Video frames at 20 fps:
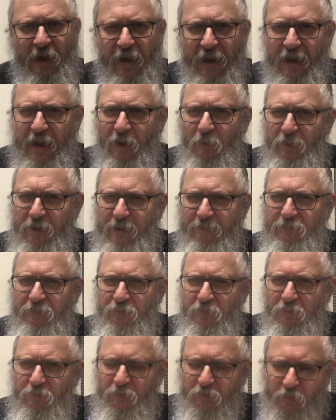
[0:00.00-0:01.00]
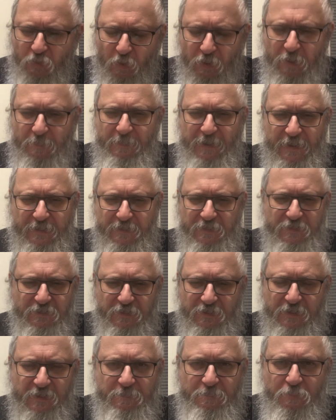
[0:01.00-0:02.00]
How we have to talk about this
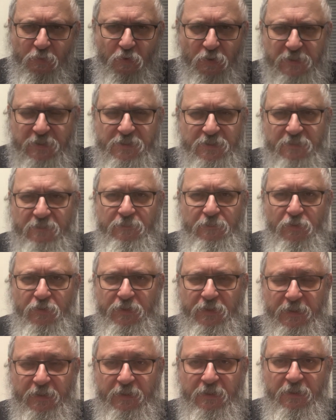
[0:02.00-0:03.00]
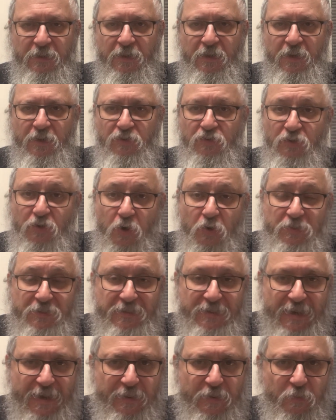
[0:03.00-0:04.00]
importance of learning to go
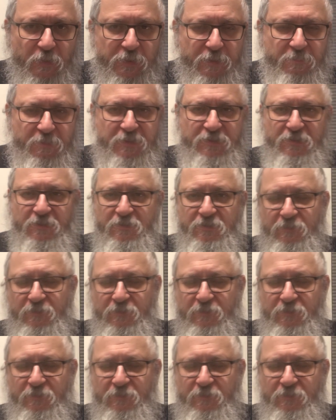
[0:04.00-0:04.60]
together with the mitzvahs.